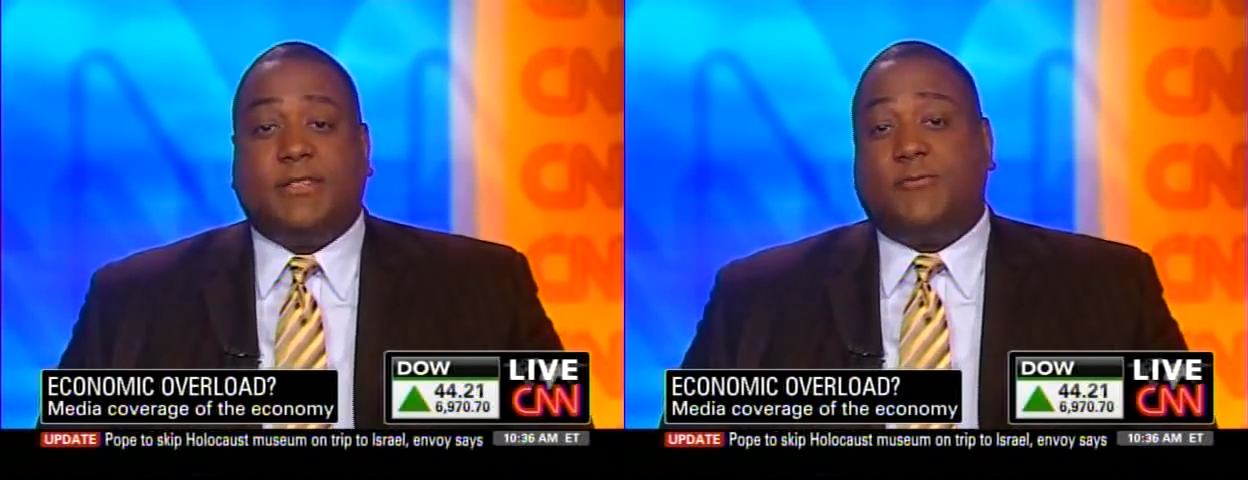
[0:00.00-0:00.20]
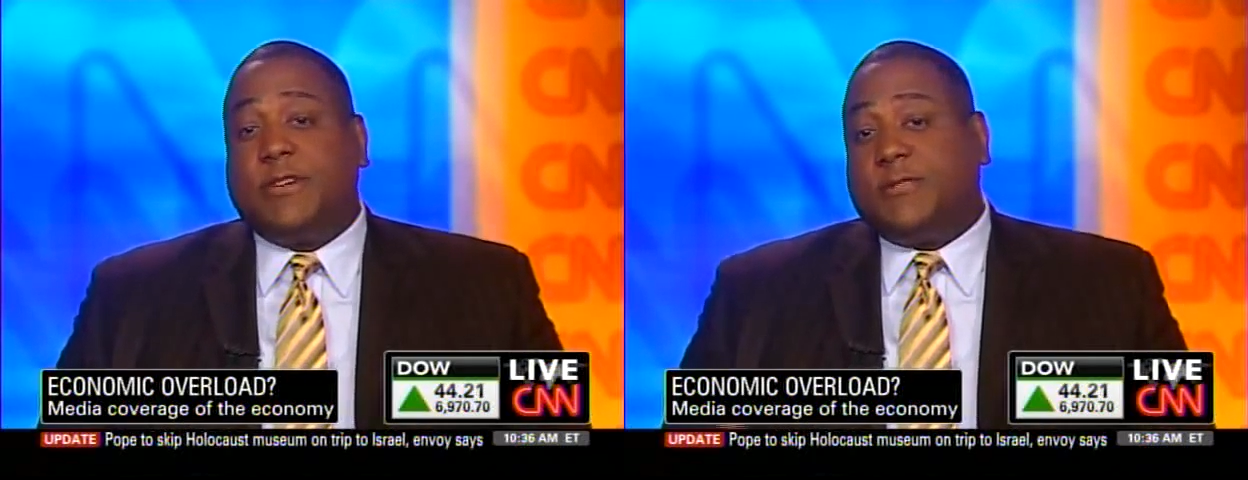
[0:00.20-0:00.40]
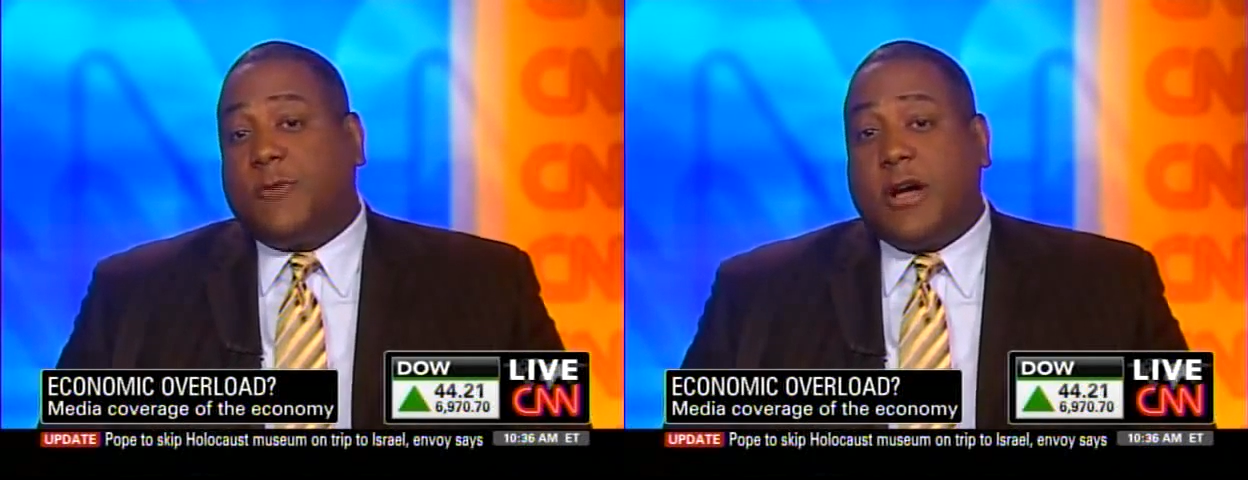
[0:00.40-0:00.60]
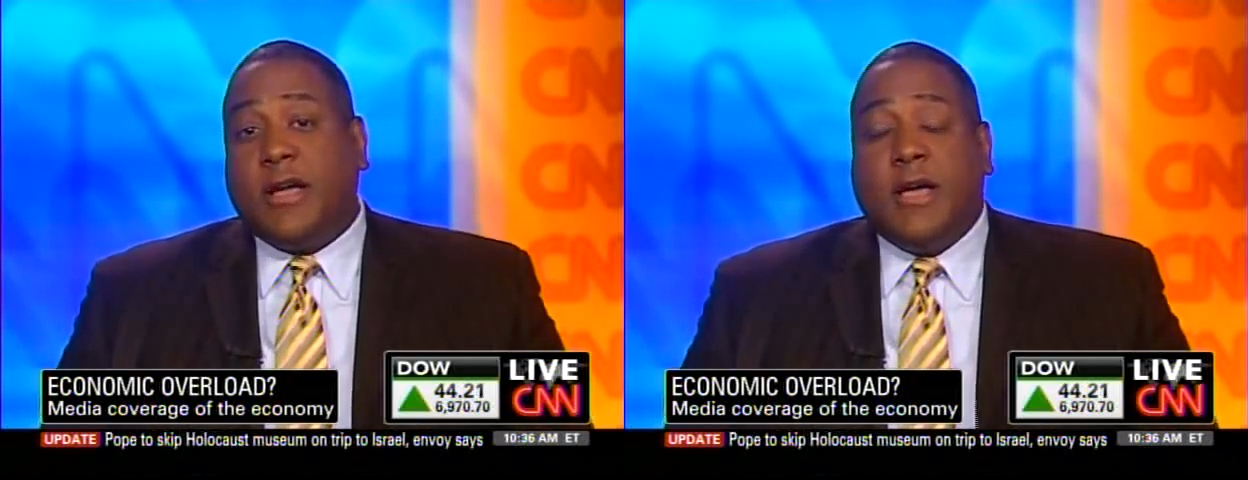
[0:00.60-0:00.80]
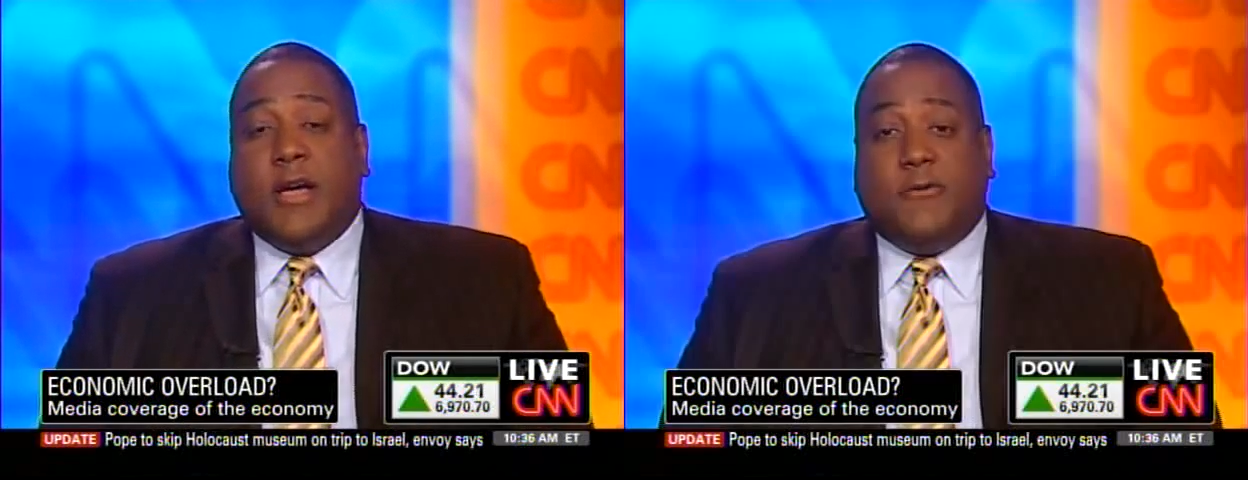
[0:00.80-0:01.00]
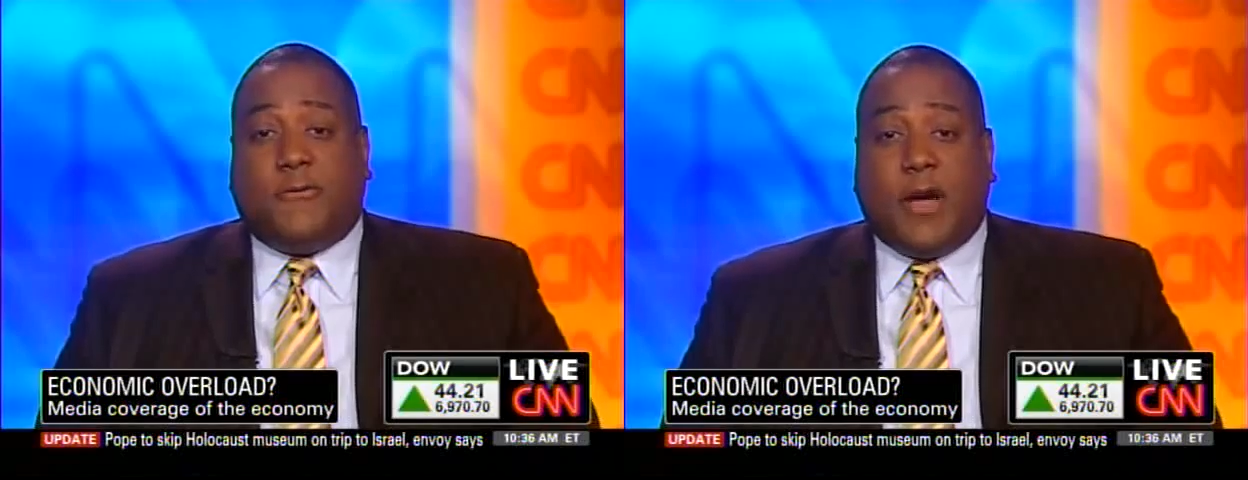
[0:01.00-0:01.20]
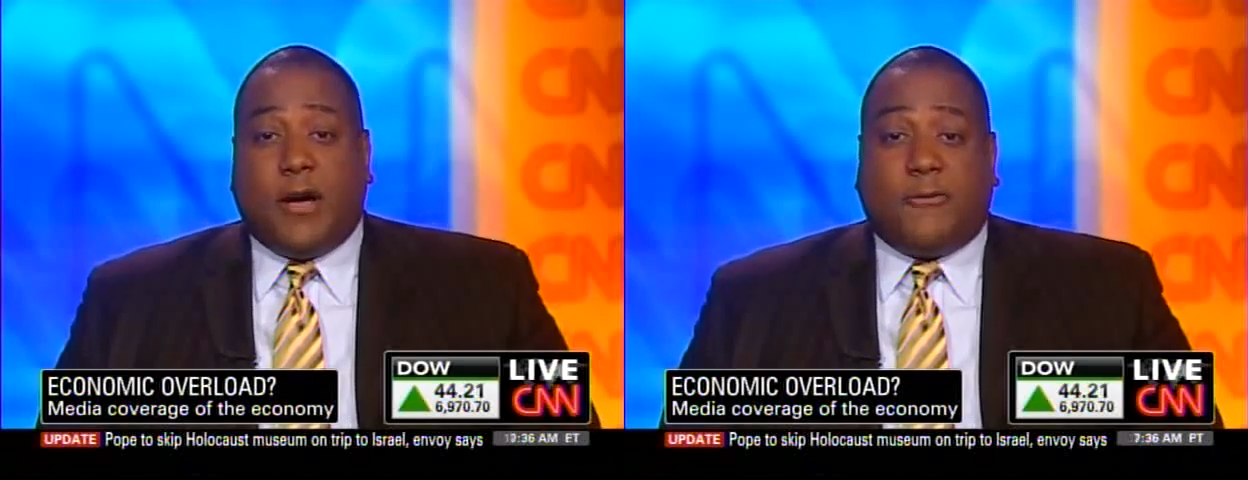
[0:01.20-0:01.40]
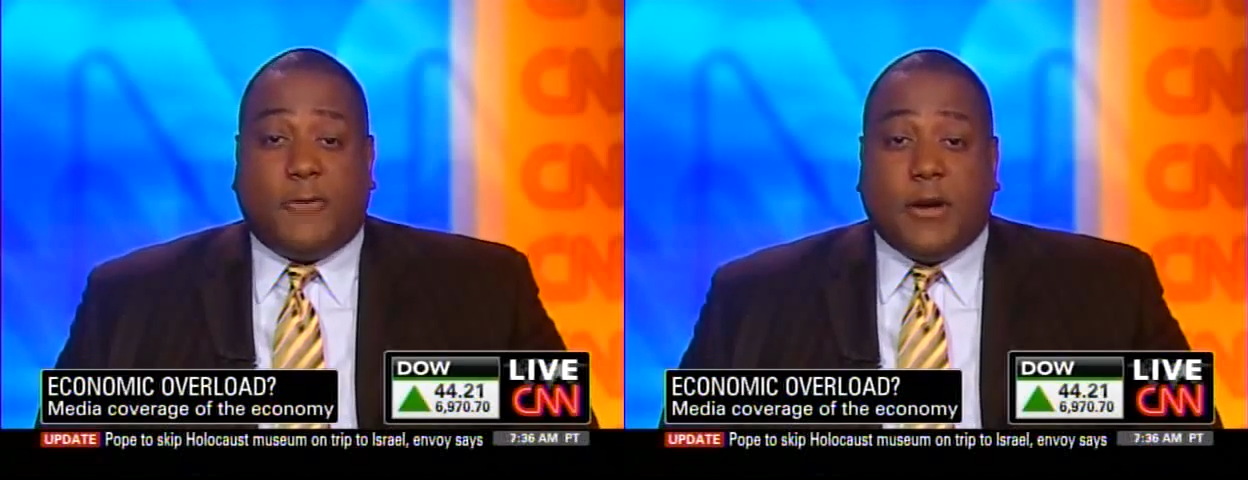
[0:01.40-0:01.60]
It's the reason why
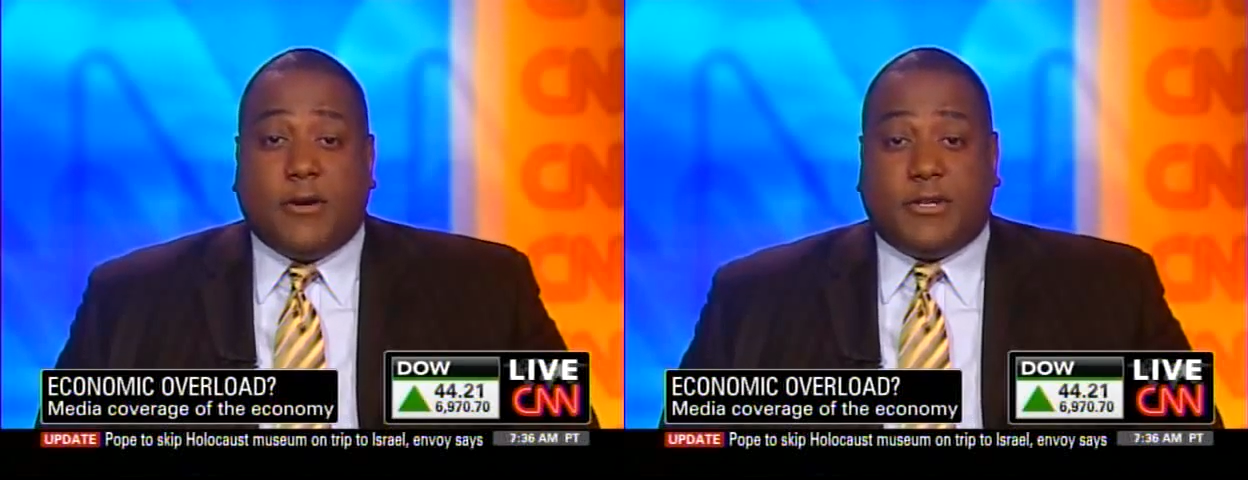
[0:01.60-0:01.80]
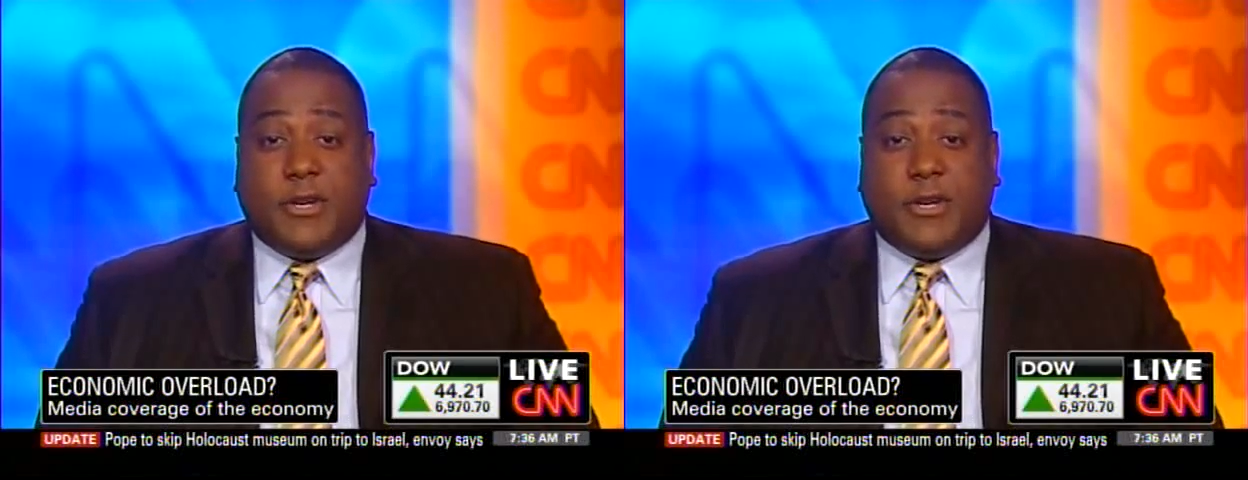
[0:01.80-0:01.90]
fear